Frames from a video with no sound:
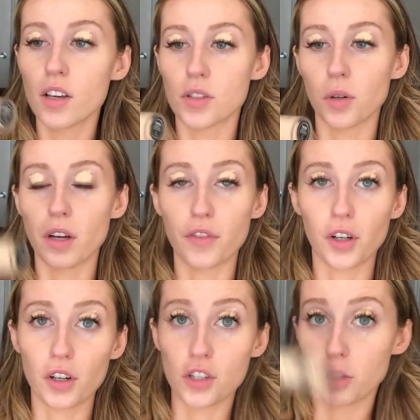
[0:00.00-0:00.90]
So if
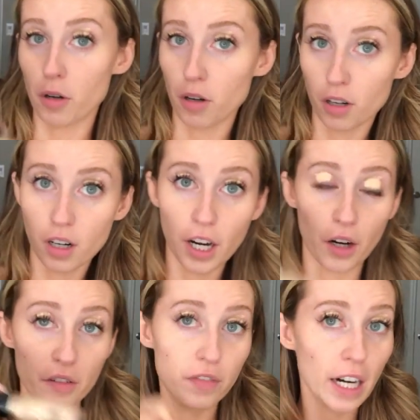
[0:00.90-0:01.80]
you're super, you
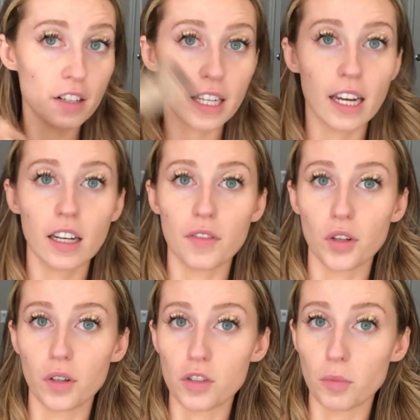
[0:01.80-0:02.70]
know, fair skinned, if
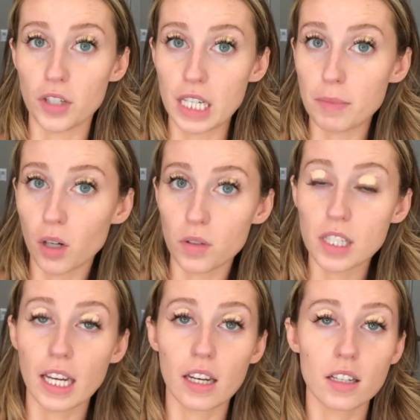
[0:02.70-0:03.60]
you have super deep toned
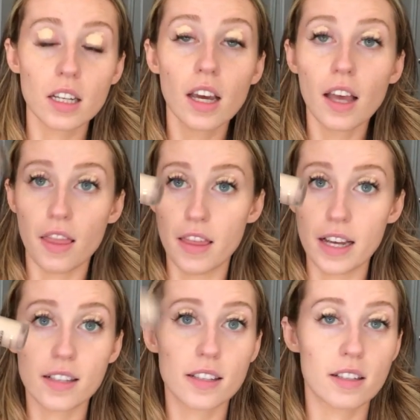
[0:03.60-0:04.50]
skinned,
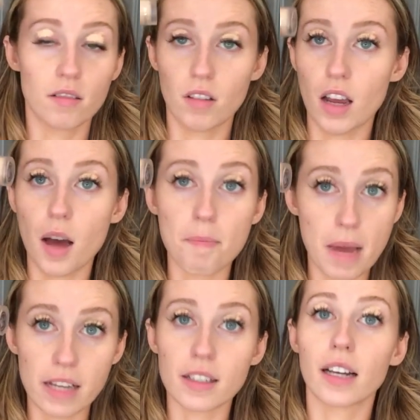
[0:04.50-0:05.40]
this
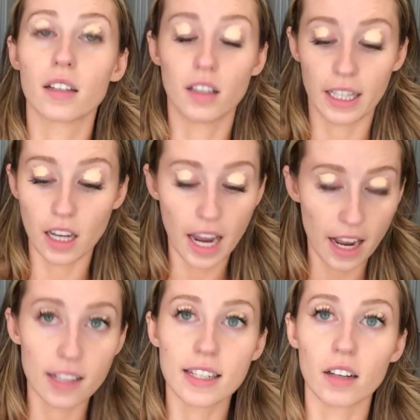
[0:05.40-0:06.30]
amazing, like
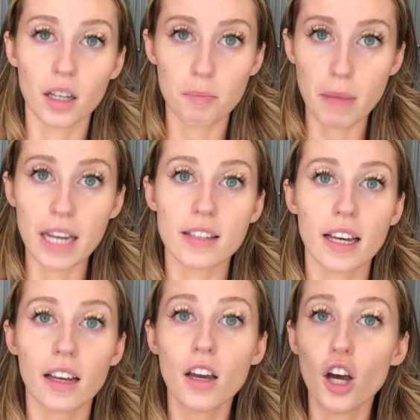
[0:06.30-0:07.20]
hands down
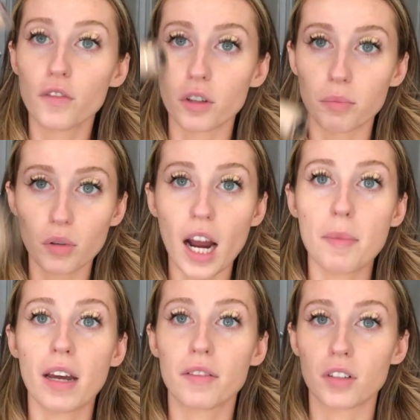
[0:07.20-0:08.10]
amazing for
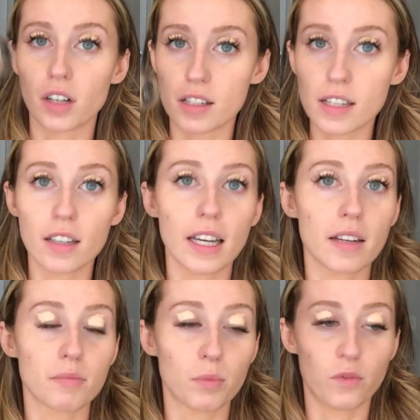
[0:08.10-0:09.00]
priming, for
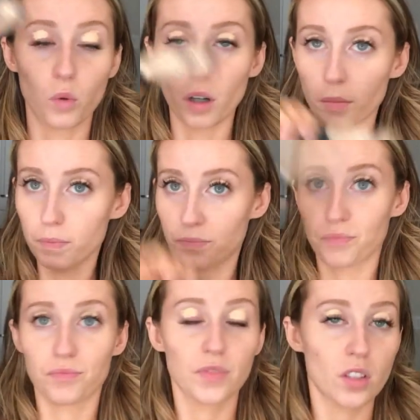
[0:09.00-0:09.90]
concealing, for
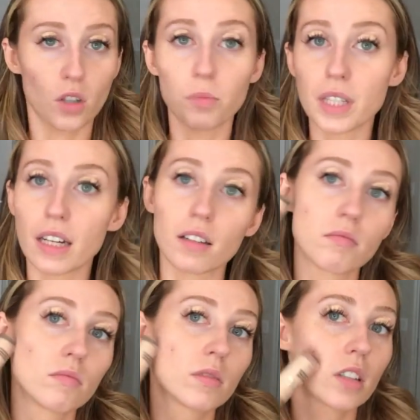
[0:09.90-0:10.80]

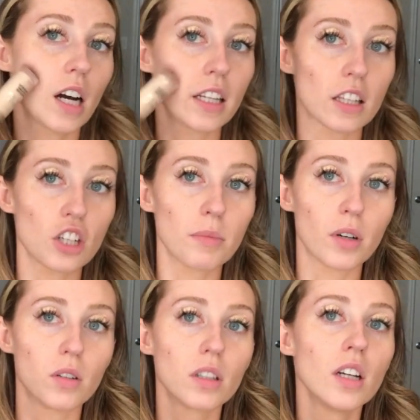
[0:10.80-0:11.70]
sculpting, cutting the
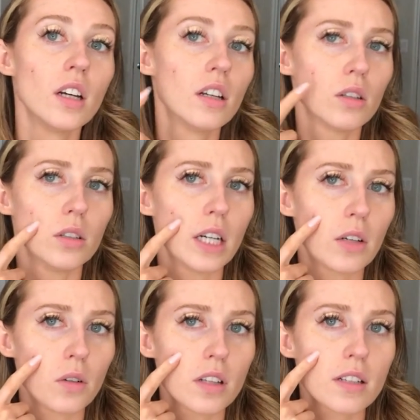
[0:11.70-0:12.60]
cheekbone
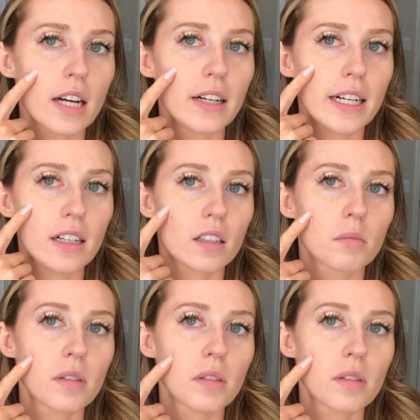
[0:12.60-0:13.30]
ignore this guy right here.